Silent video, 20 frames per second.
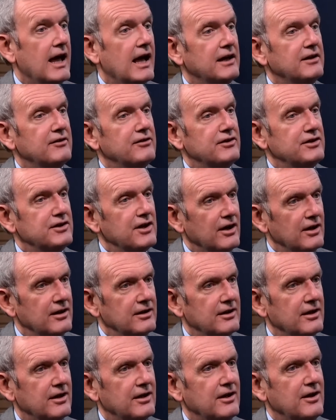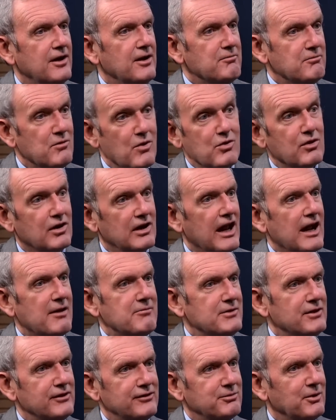and as younger, more
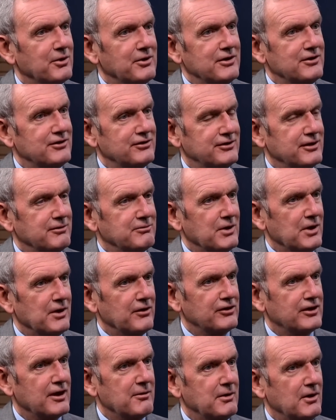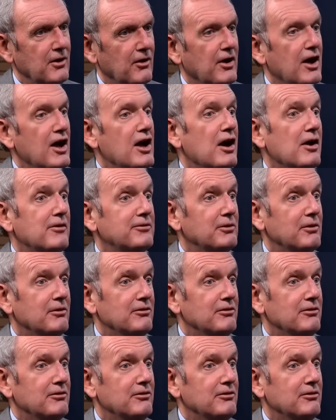glamorous, more interesting roles come along. After all,